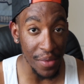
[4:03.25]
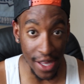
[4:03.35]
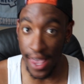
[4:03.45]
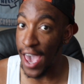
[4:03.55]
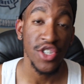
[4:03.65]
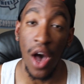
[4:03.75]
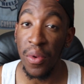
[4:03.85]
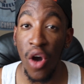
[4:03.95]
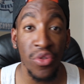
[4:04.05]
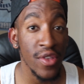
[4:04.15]
I mean, hey, so
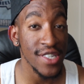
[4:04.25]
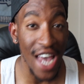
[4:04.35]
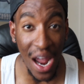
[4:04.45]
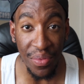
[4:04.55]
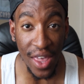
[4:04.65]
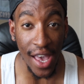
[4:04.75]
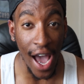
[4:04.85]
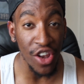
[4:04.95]
I'm going through the same thing.